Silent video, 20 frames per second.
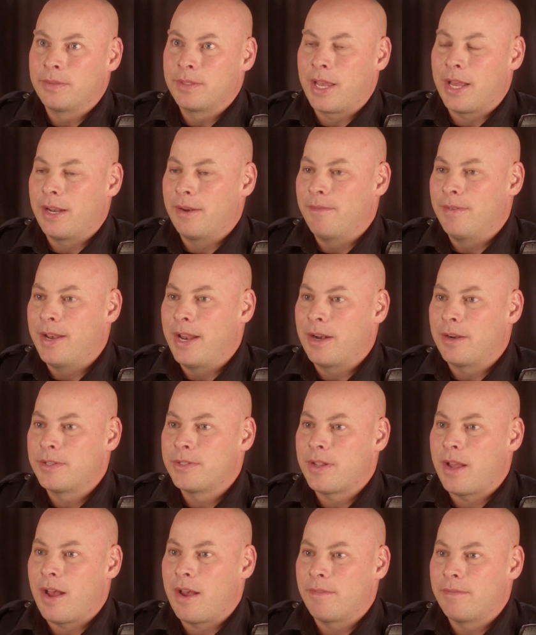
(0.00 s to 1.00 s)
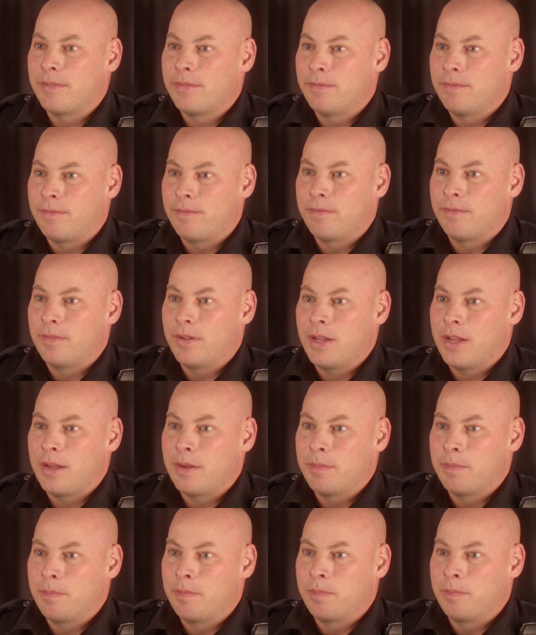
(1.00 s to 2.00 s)
kind of an airsoft
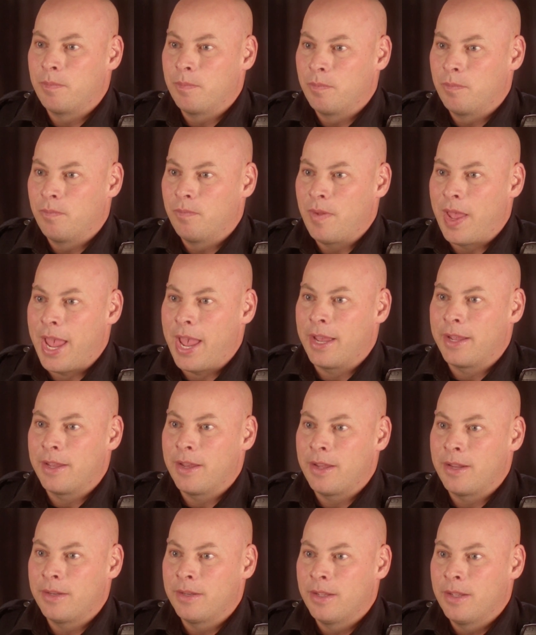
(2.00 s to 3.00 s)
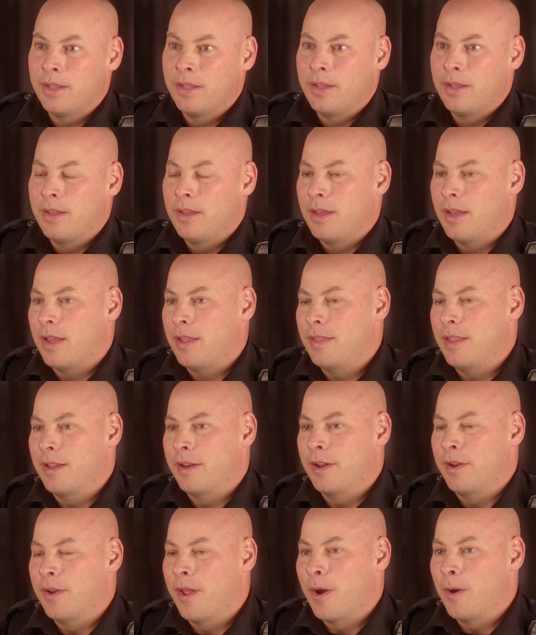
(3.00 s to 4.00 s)
handgun, and
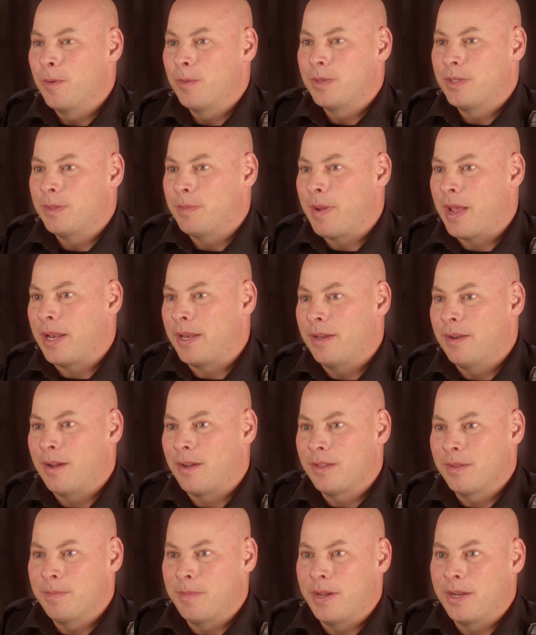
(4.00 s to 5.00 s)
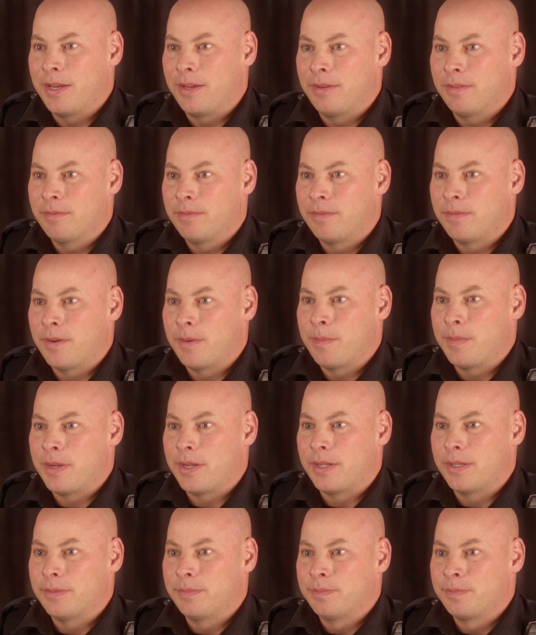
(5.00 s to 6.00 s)
then a note demanding all the money from
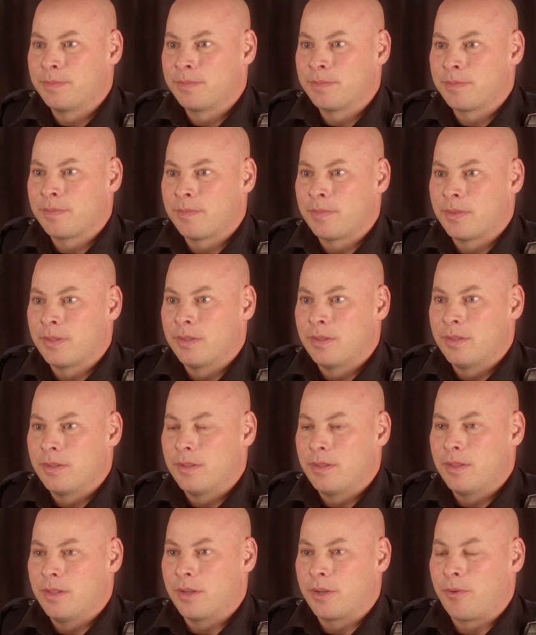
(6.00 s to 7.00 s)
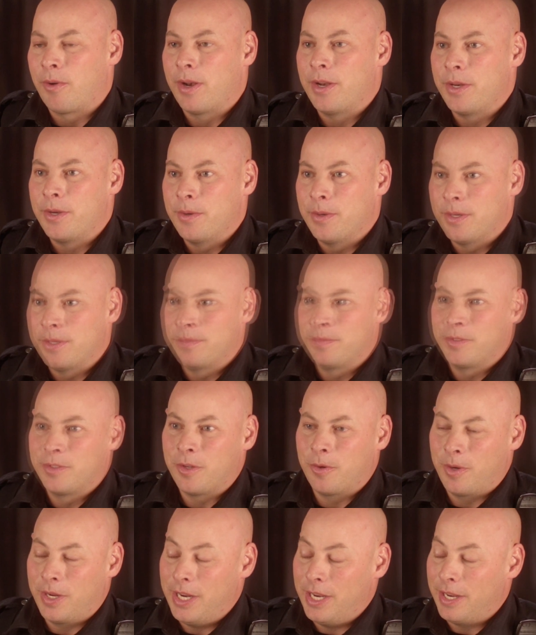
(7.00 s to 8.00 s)
the credit union.
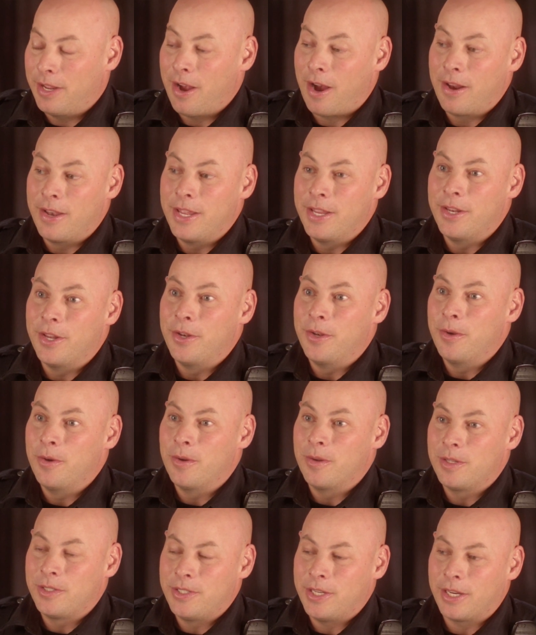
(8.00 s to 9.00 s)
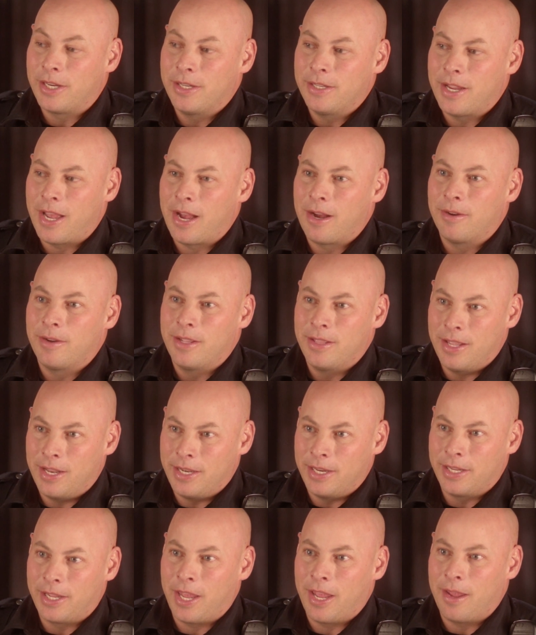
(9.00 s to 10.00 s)
So he'd gone in to do it, chickened out, and then
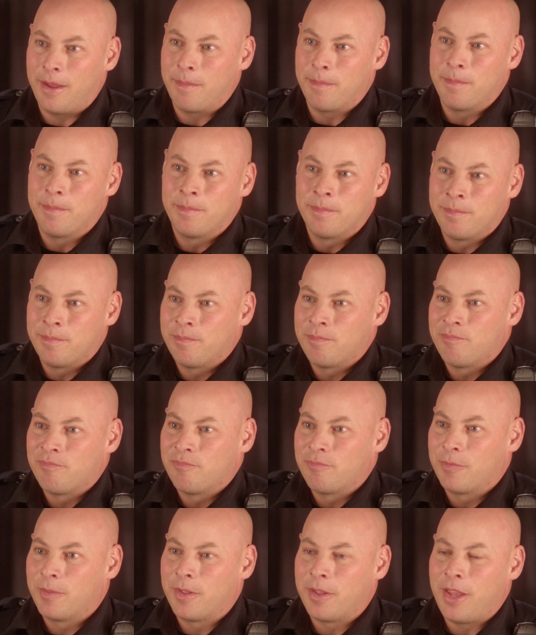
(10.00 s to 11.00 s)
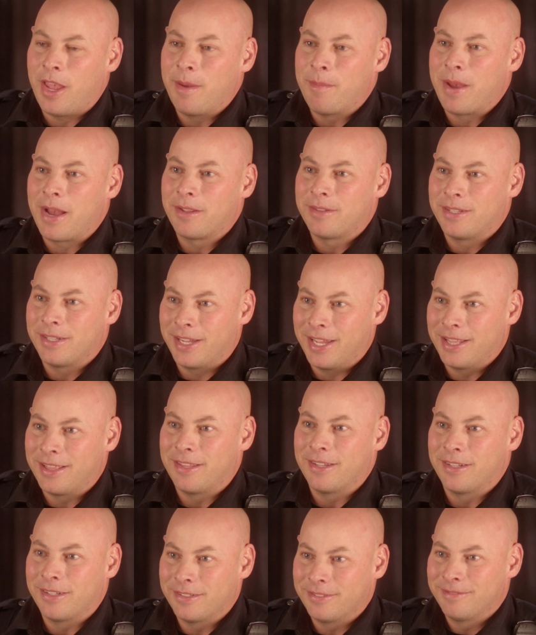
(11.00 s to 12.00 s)
he came out to get
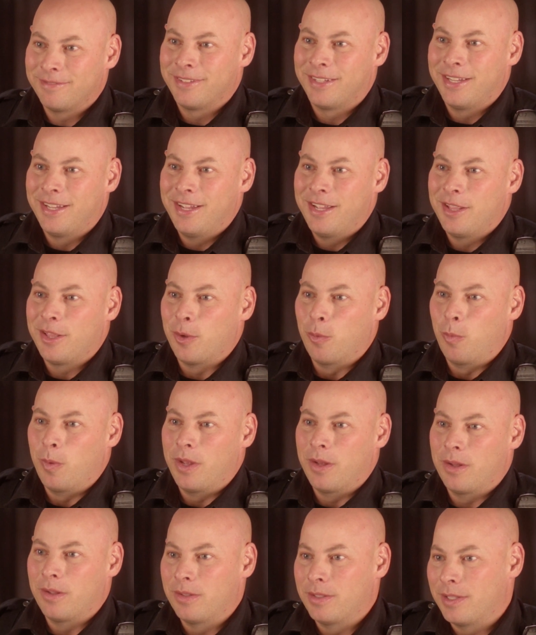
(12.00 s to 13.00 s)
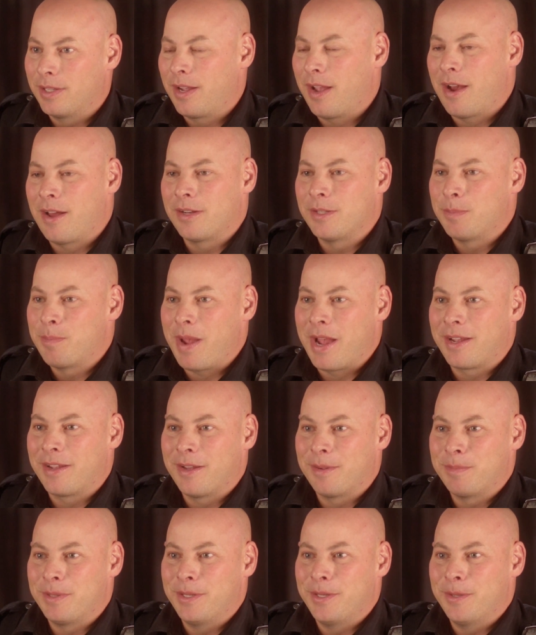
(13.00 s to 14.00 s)
the wheel and the Ganas back
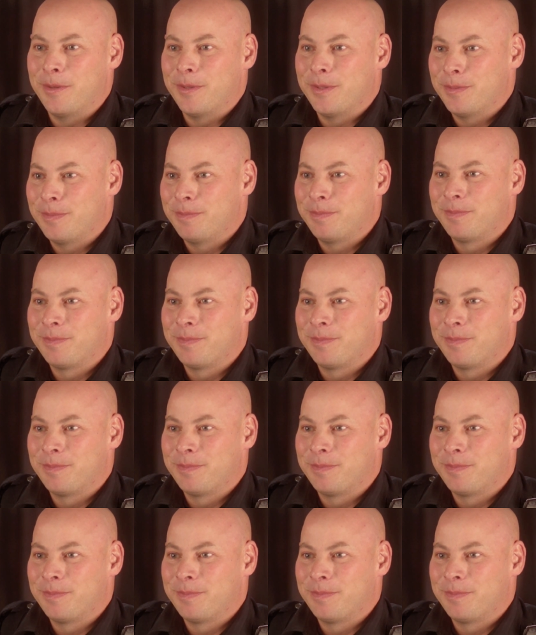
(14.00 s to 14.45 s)
up to do it.